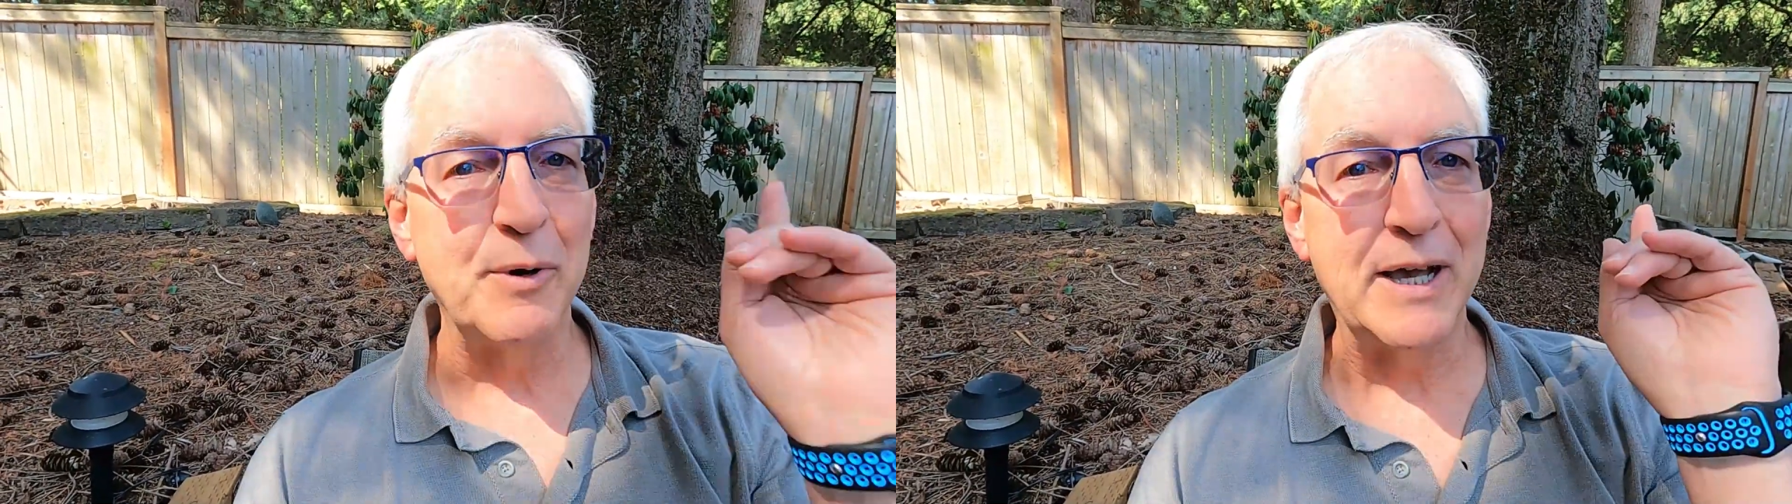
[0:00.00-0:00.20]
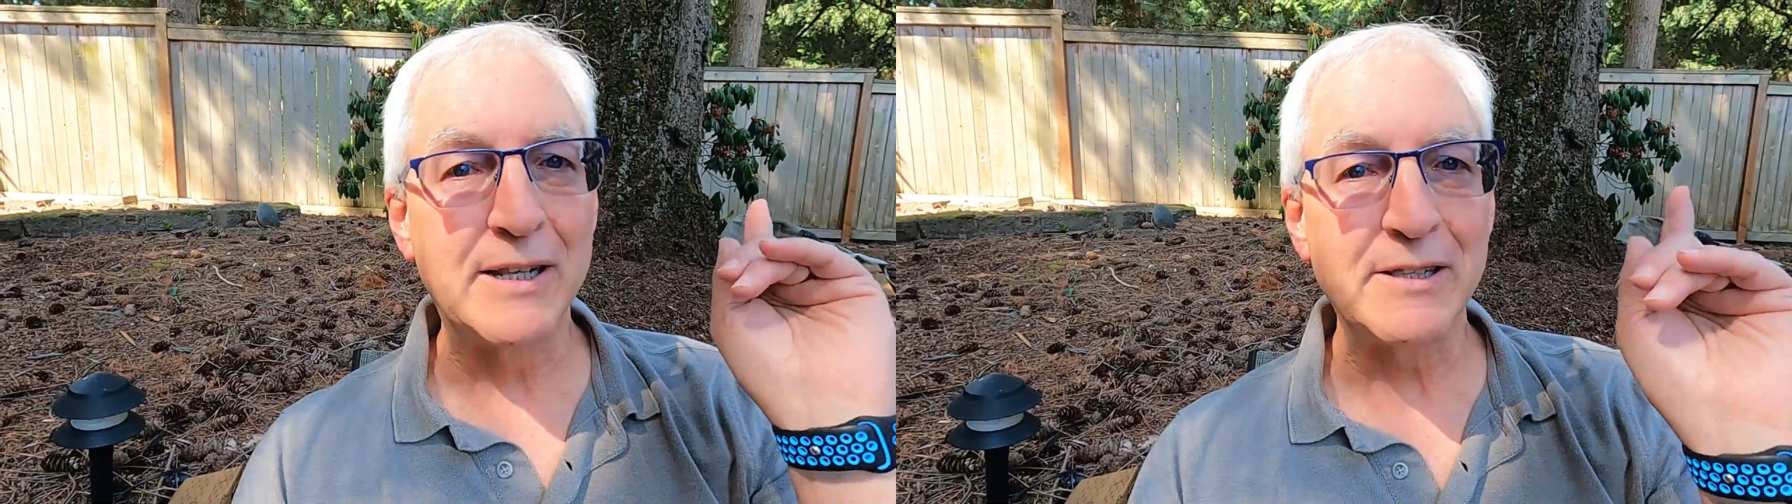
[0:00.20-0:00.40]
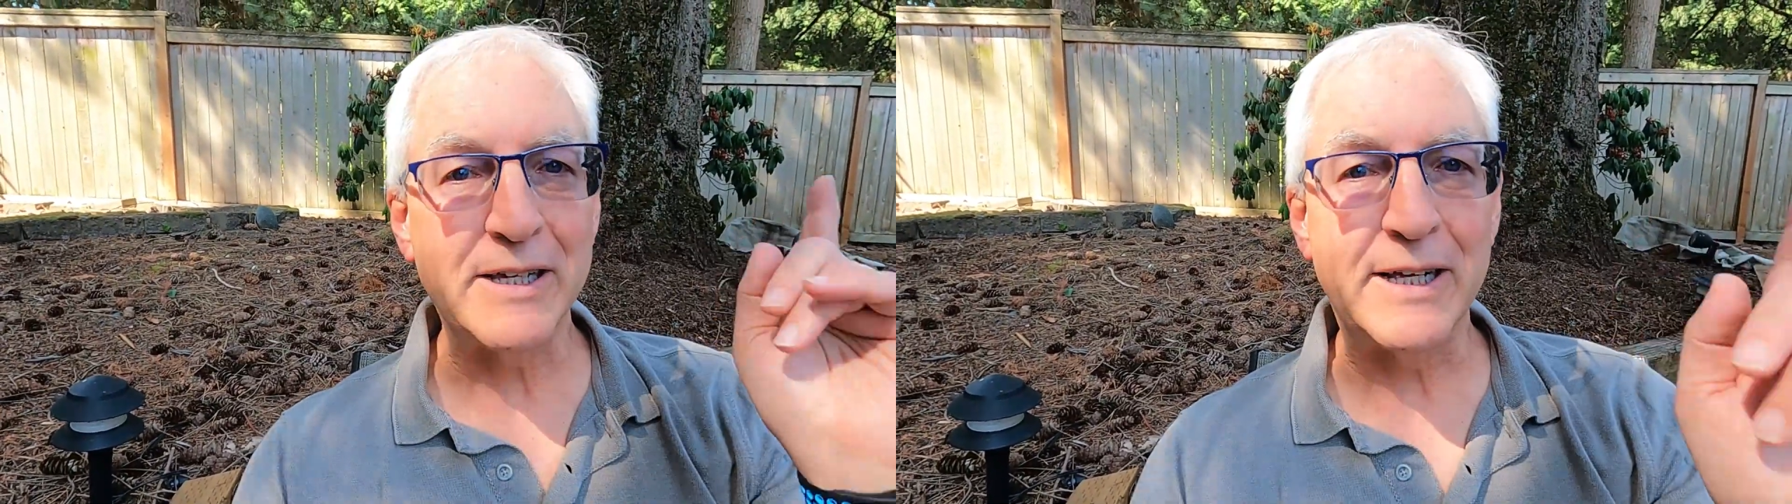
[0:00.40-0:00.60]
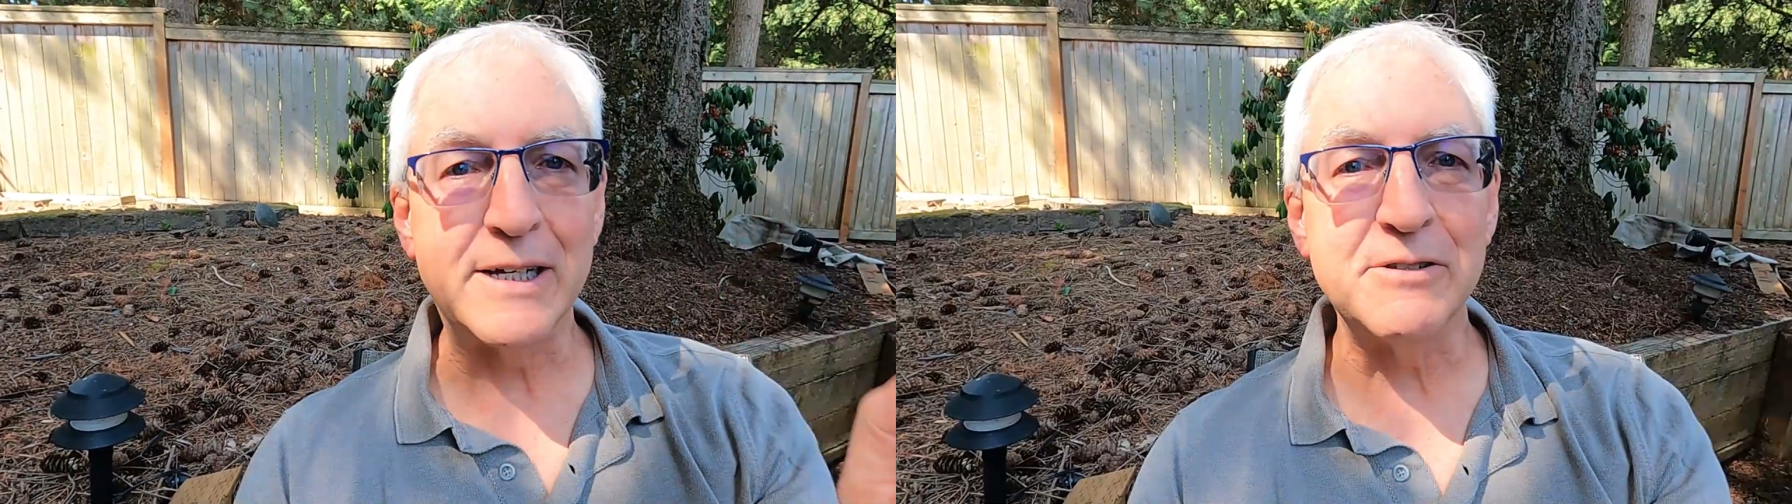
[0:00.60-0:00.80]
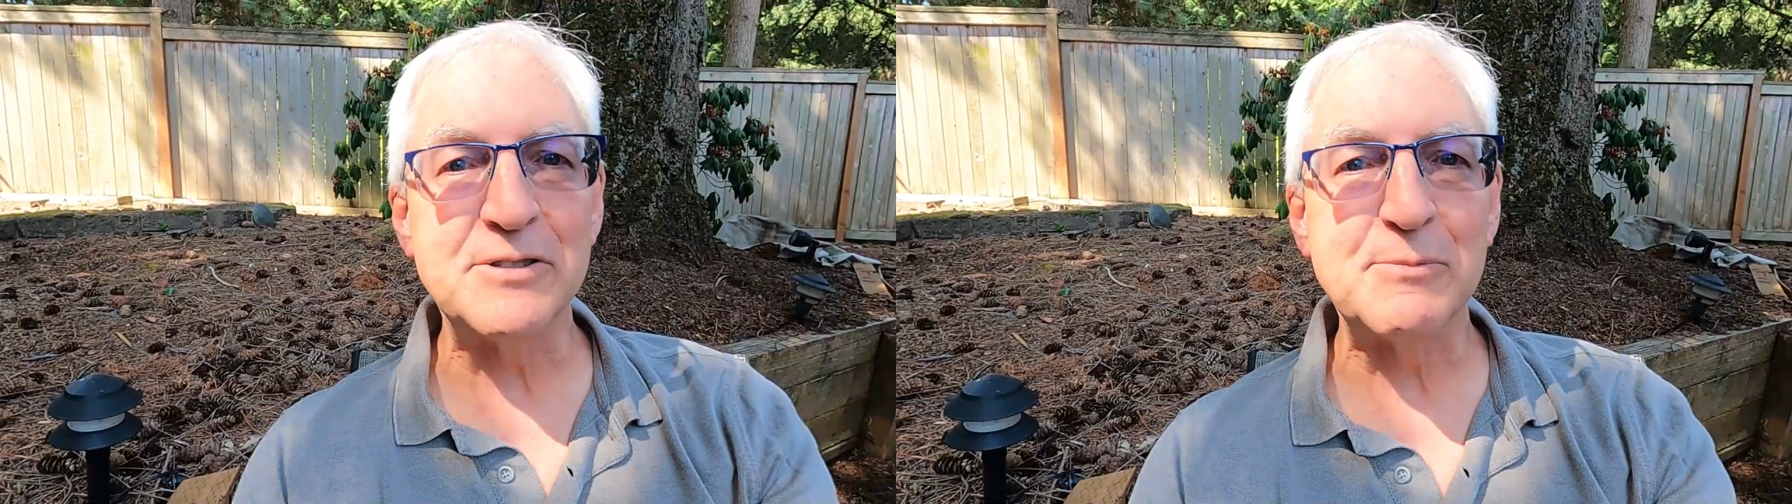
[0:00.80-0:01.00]
We had clean
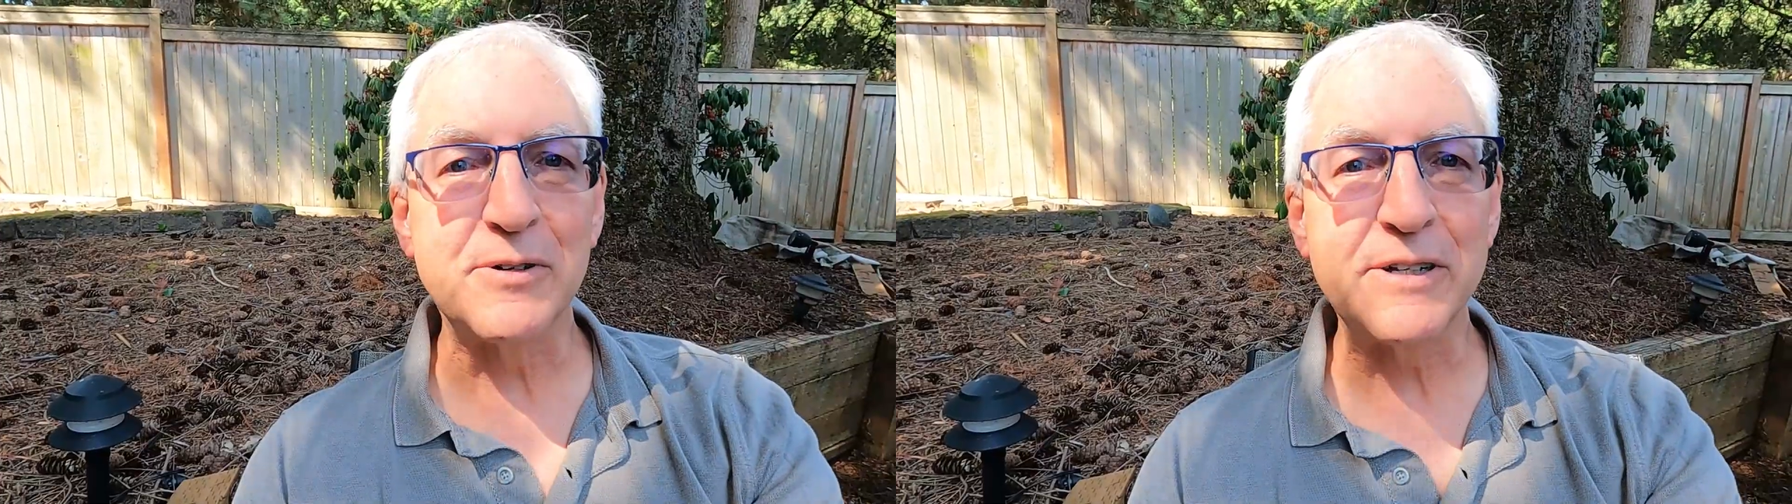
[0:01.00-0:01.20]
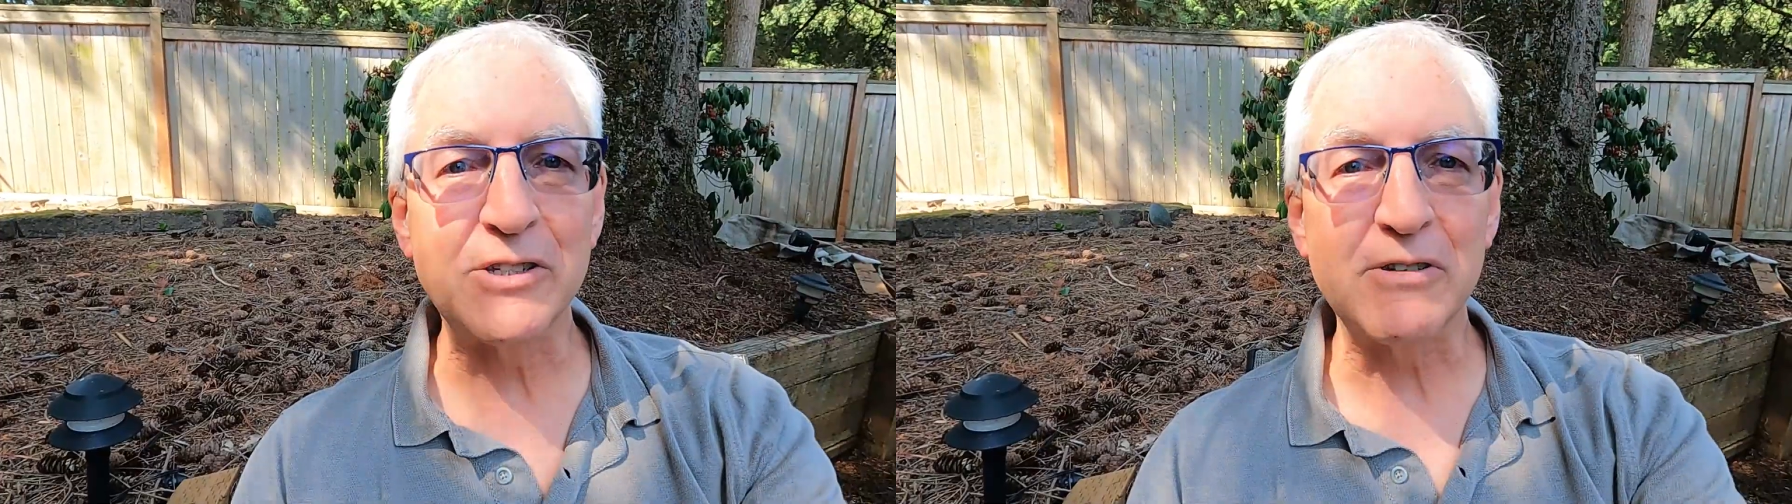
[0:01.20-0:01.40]
air this morning,